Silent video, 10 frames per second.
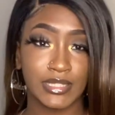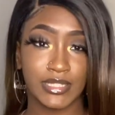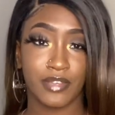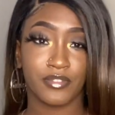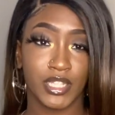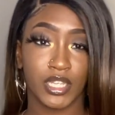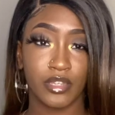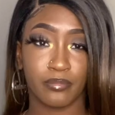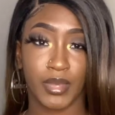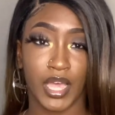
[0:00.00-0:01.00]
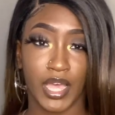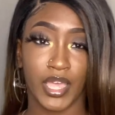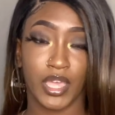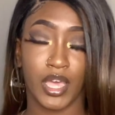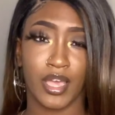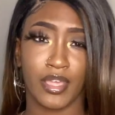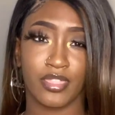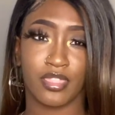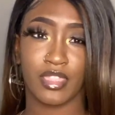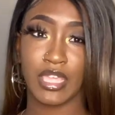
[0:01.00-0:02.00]
definitely a good buy. I
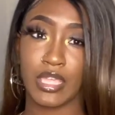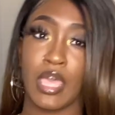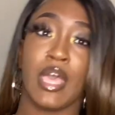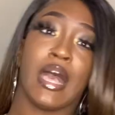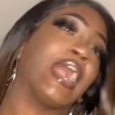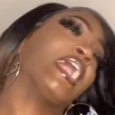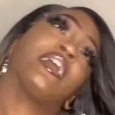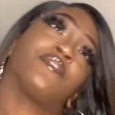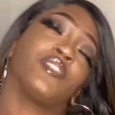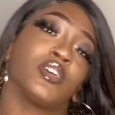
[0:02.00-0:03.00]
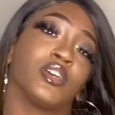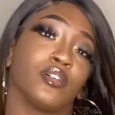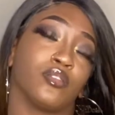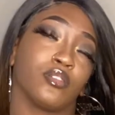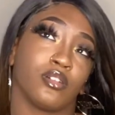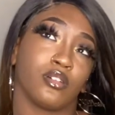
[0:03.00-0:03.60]
think I have the